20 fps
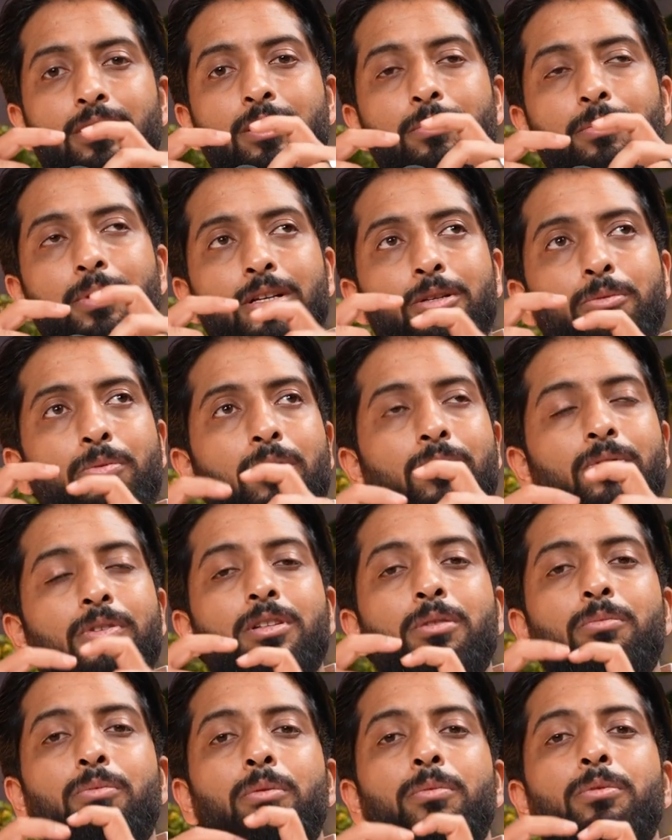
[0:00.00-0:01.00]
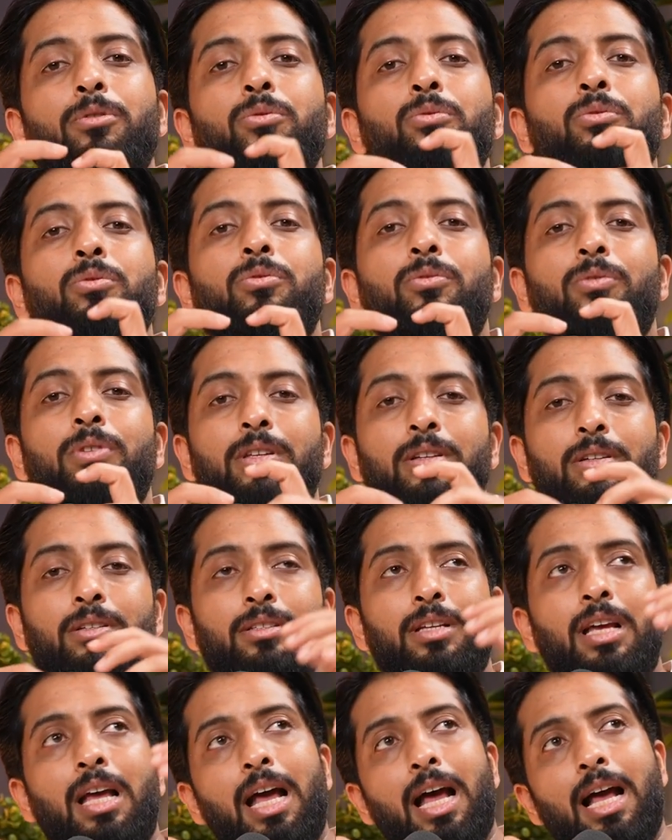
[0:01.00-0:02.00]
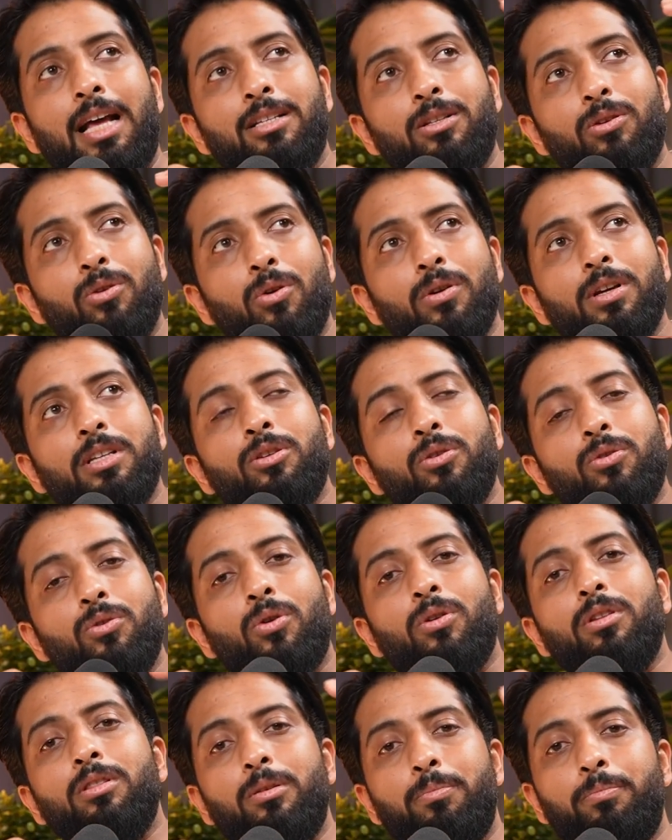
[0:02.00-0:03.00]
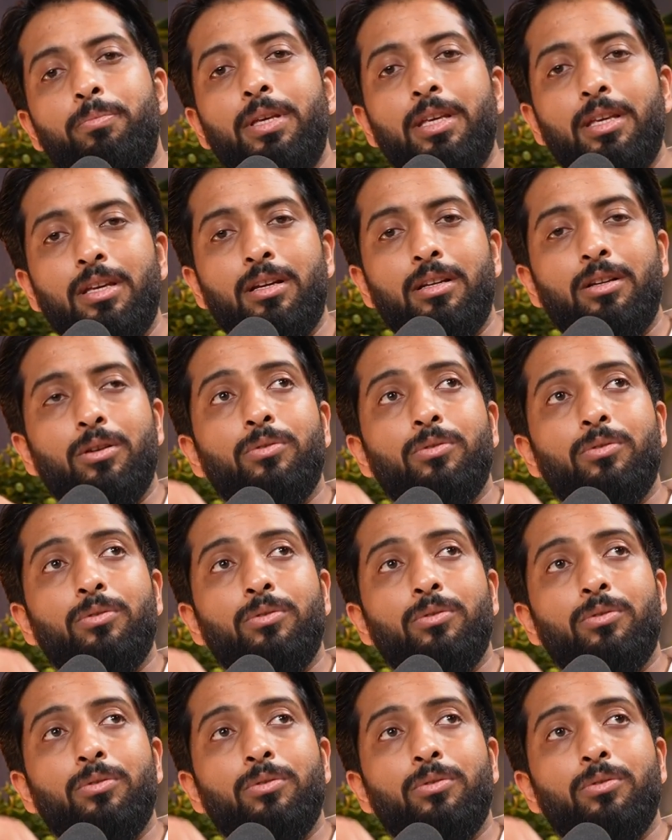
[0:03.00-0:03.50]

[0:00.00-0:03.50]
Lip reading: He makes profits in probably 2 to 3 years, as long as you're not on the peak.